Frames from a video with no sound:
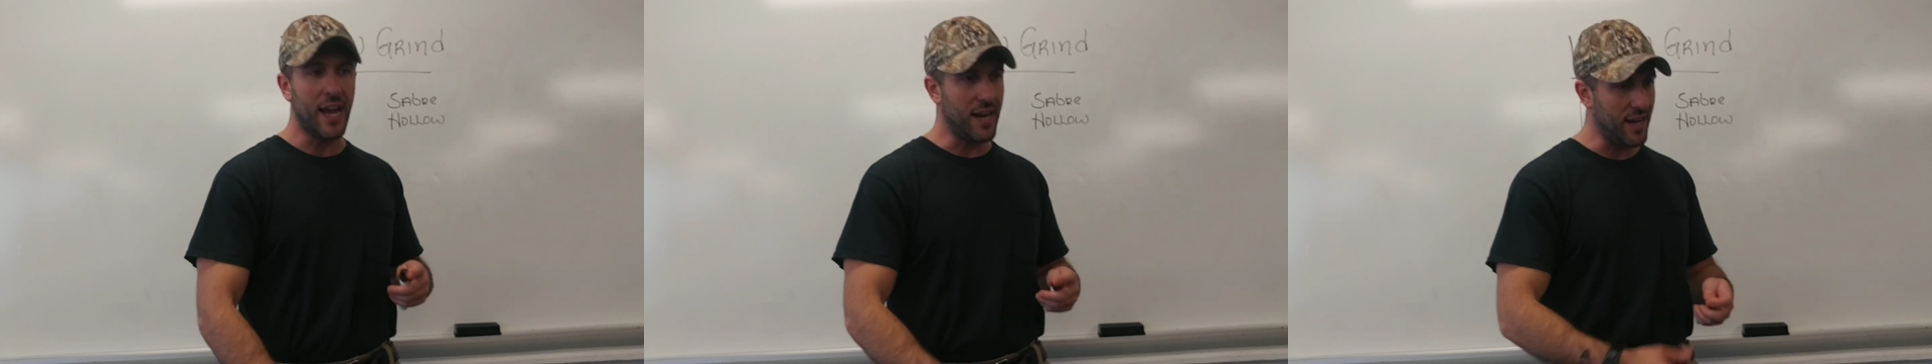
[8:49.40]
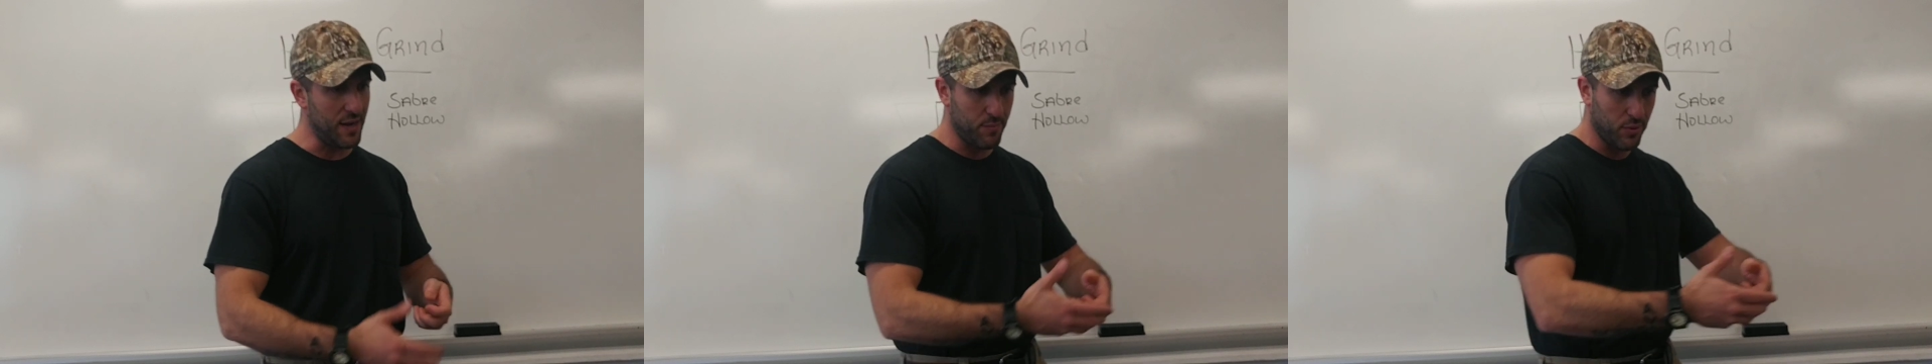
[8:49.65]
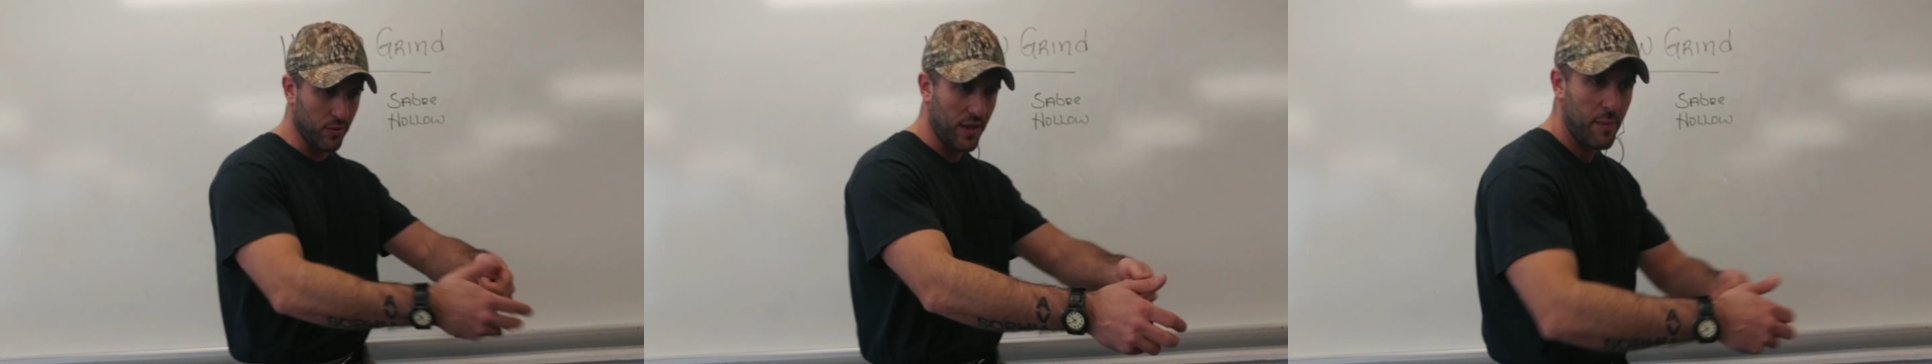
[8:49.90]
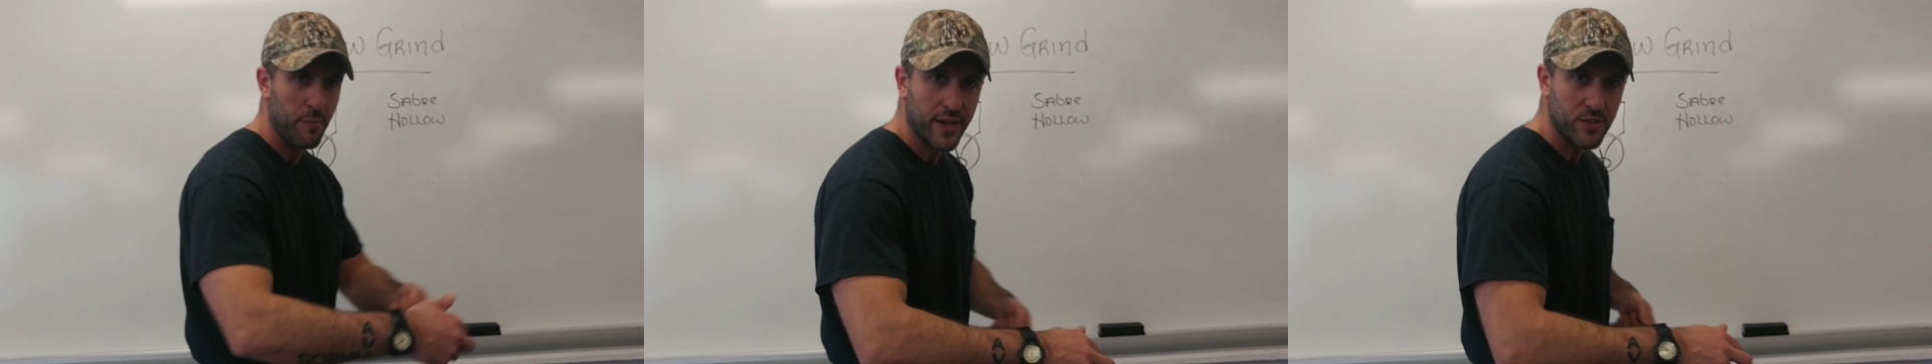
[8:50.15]
and they'd pull
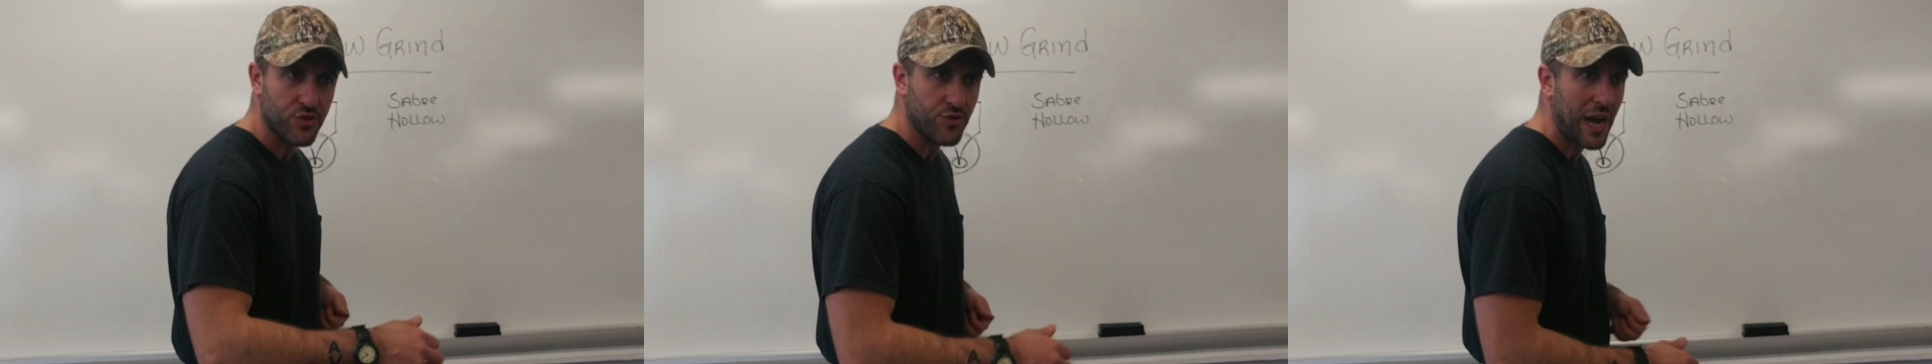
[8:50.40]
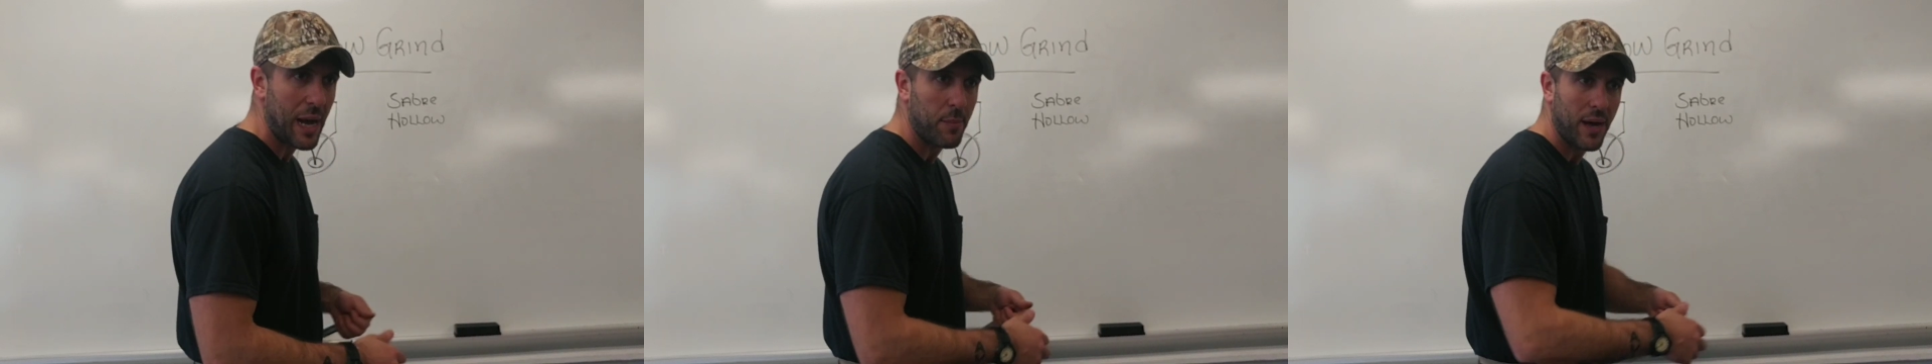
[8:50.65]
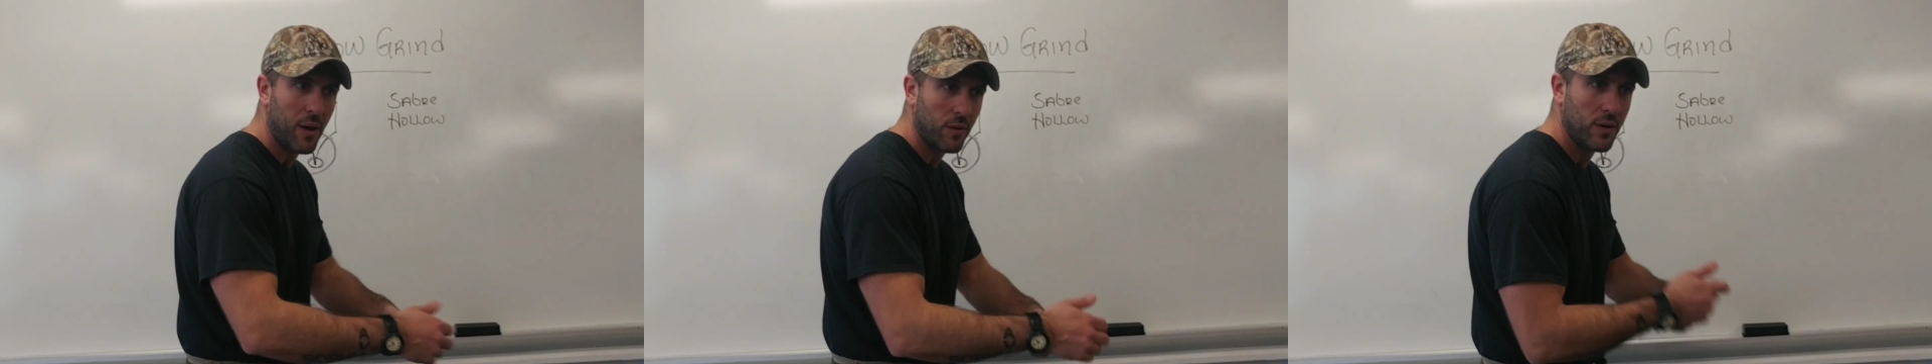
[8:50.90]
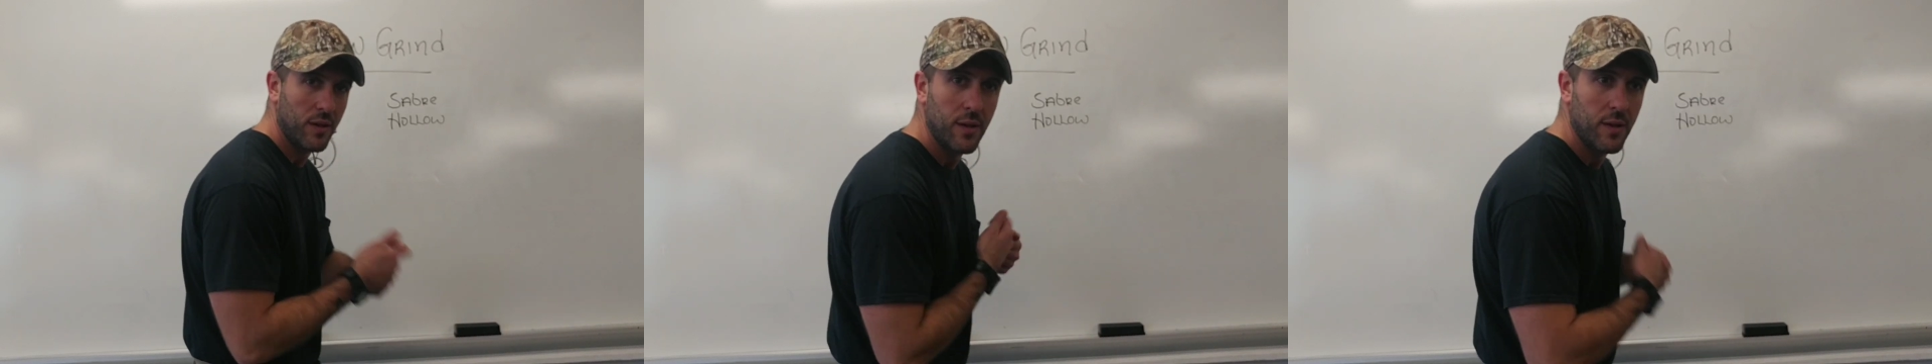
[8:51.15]
that big strap
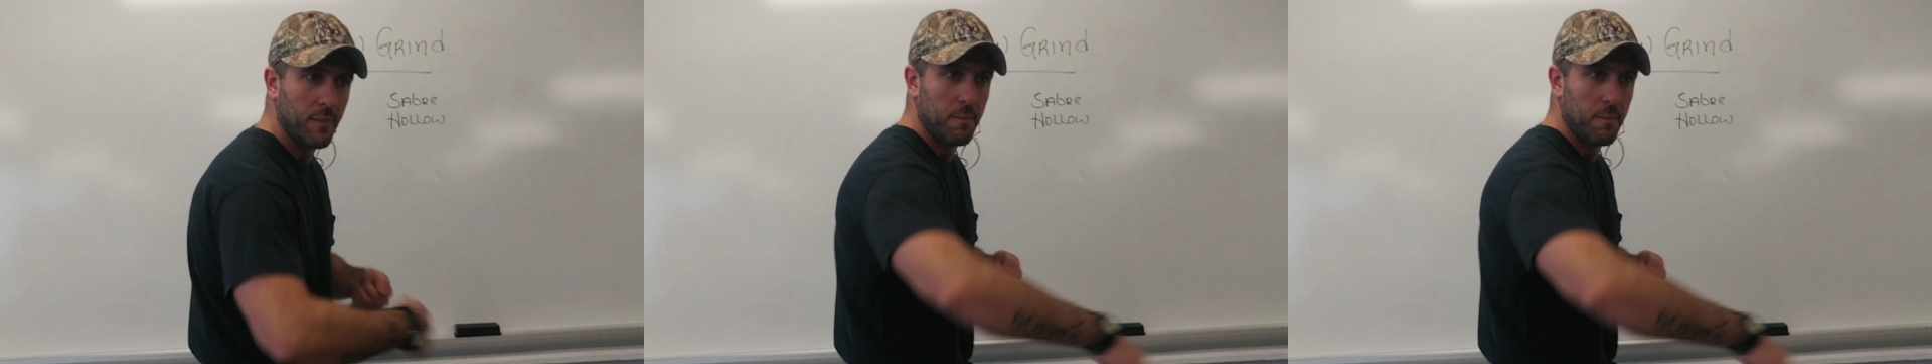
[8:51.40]
out